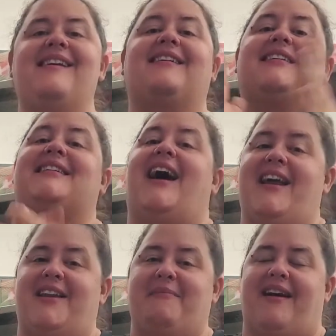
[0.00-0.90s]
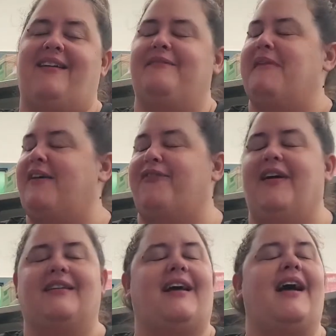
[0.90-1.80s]
excited, my
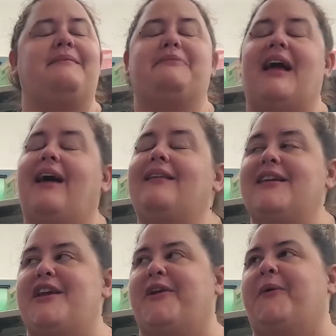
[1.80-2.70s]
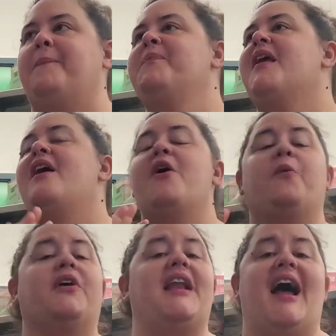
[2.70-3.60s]
friends. I'm telling you.
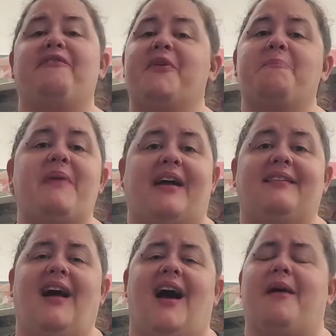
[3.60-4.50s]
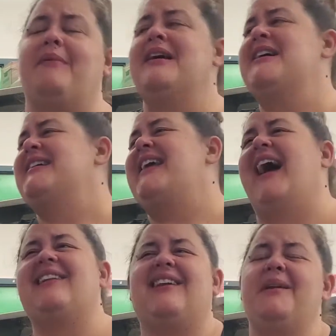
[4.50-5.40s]
We're going to have the best time.
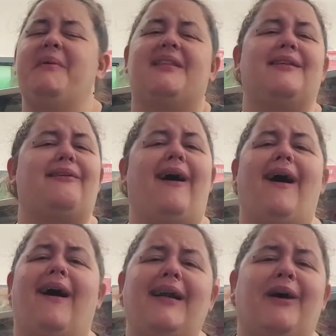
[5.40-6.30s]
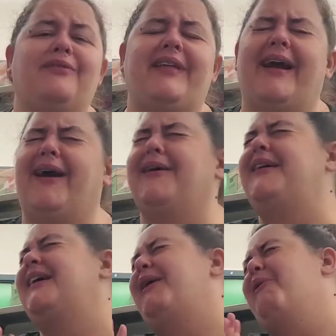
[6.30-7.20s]
Yeah, it's going to be a little hot out there.
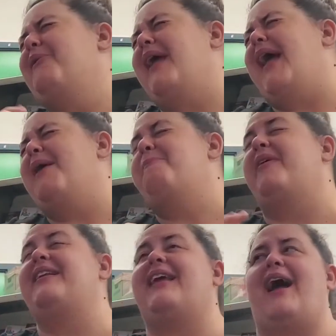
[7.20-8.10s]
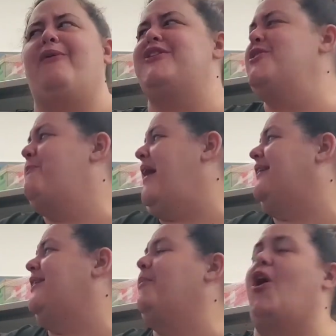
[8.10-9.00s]
Okay, but how can you
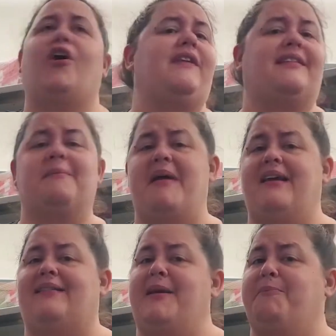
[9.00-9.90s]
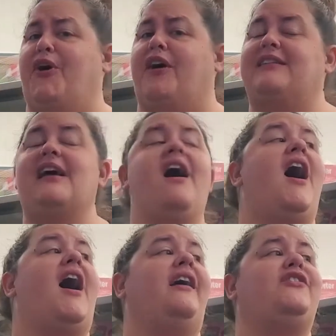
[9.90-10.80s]
pass up all these amazing books?
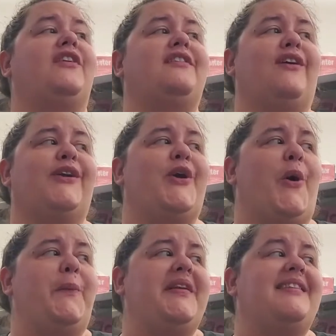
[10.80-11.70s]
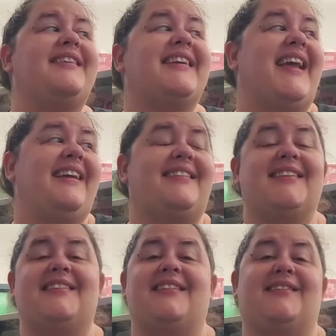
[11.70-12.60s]
I just started opening the
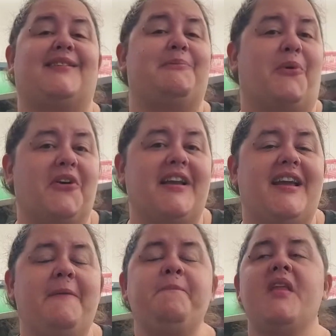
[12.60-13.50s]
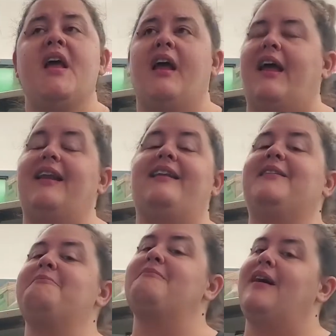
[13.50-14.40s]
cases this morning, and it
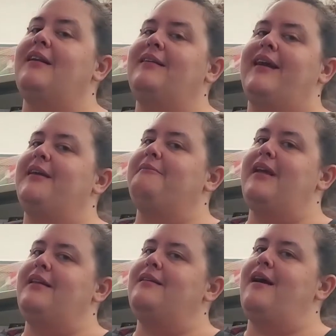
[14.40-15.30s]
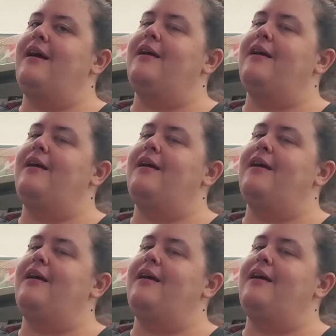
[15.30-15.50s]
is Monday in